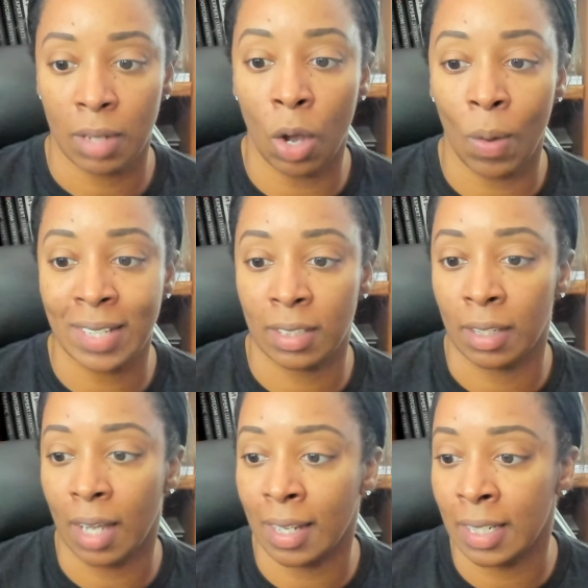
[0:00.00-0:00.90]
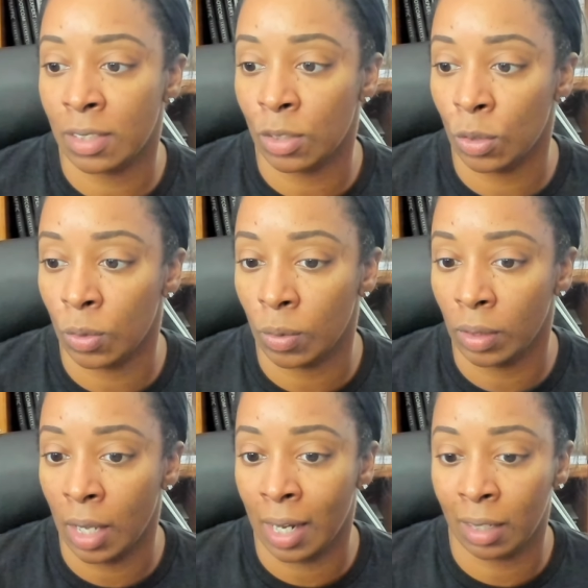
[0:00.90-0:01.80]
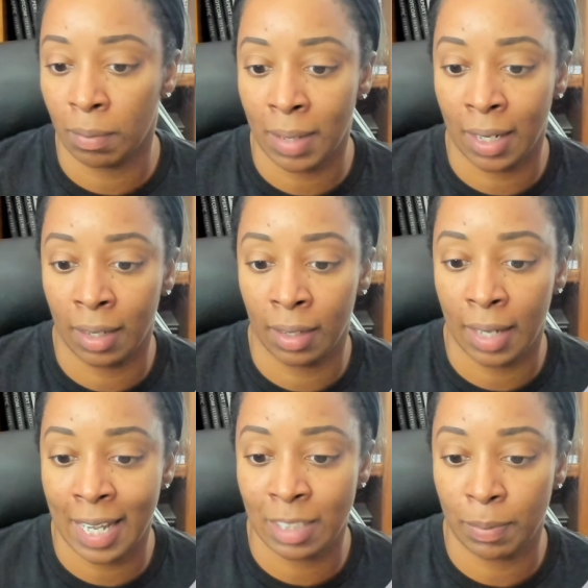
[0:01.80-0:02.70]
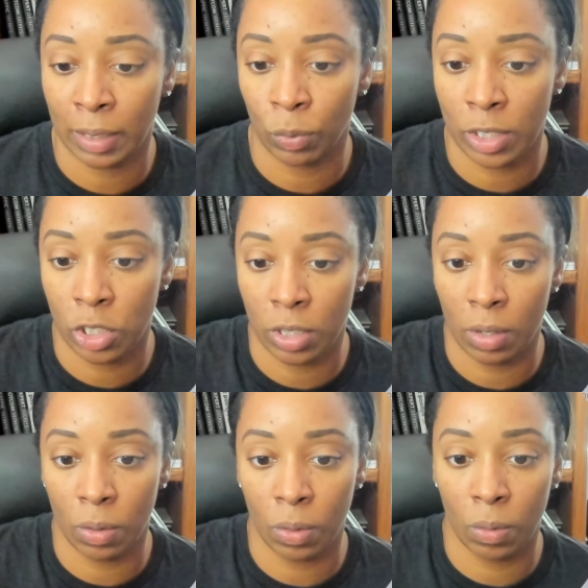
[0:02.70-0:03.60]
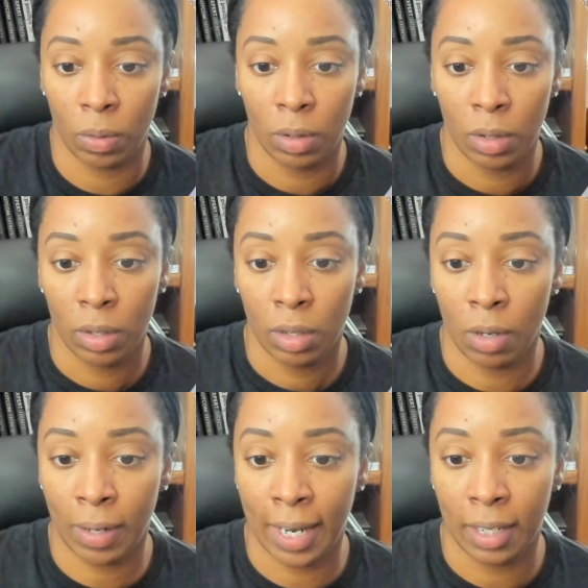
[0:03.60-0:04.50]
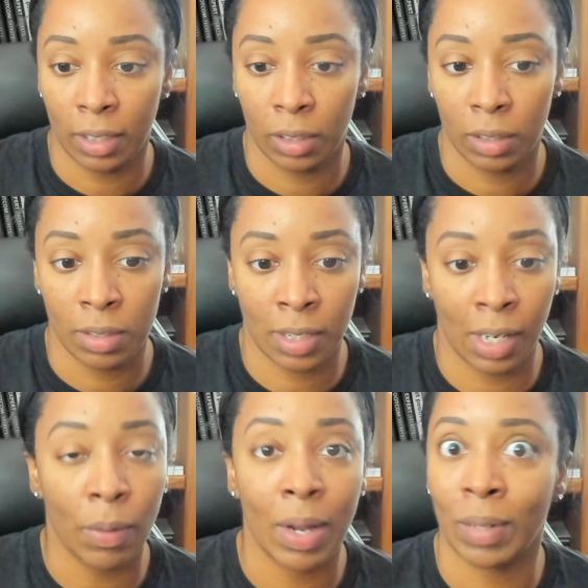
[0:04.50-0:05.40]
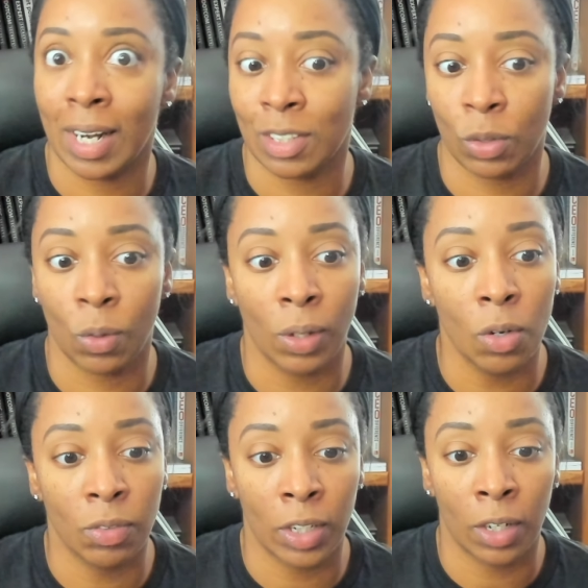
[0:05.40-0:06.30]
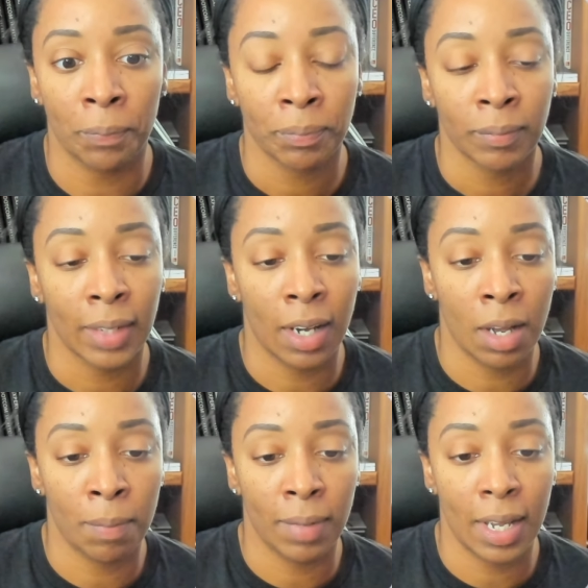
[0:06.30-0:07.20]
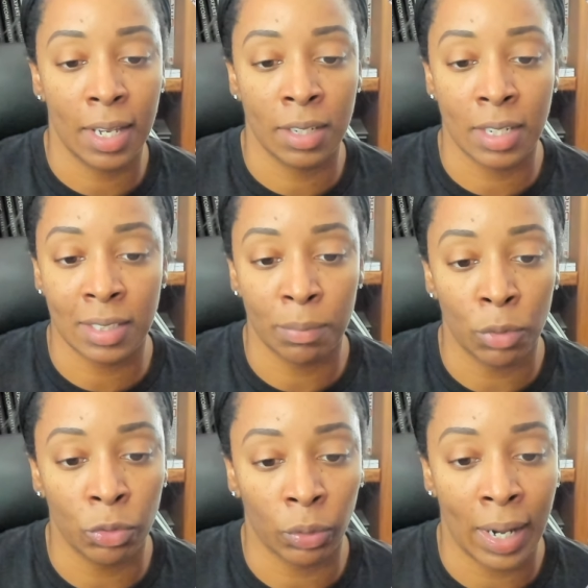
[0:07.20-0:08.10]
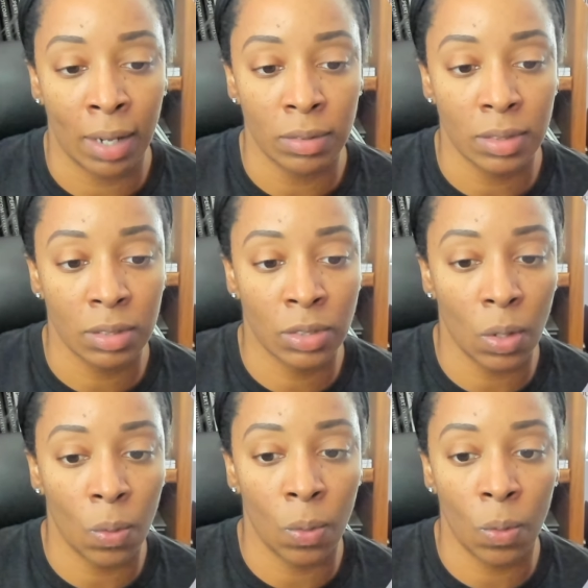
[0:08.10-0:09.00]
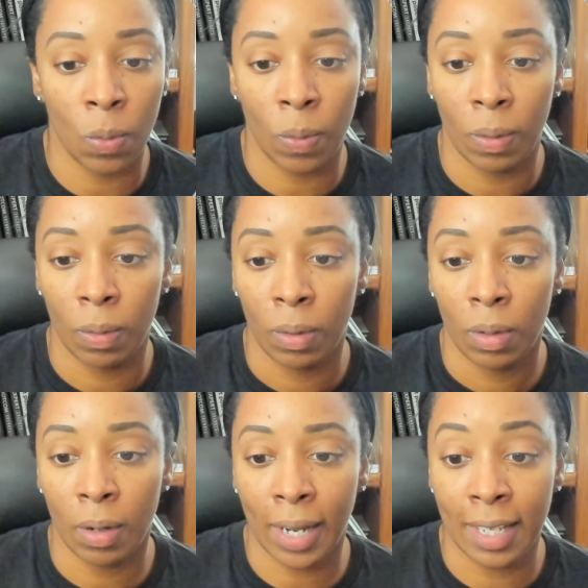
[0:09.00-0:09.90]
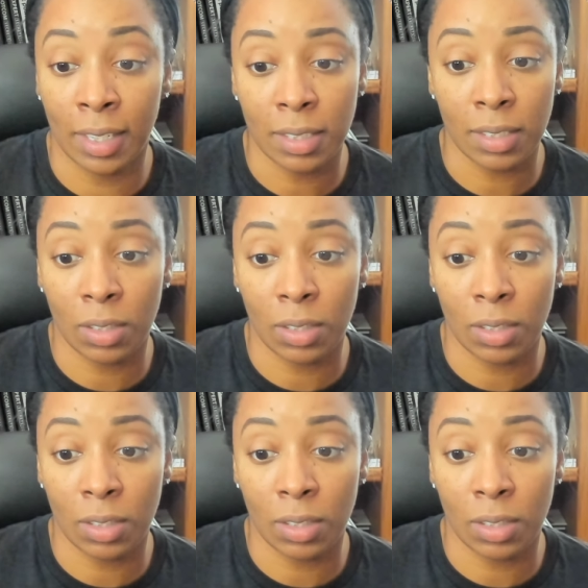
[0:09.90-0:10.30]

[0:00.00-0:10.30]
Oh, I see. I need to lock my aspect ratio. Okay, so that way when I scroll over, it doesn't move around. So, okay, this is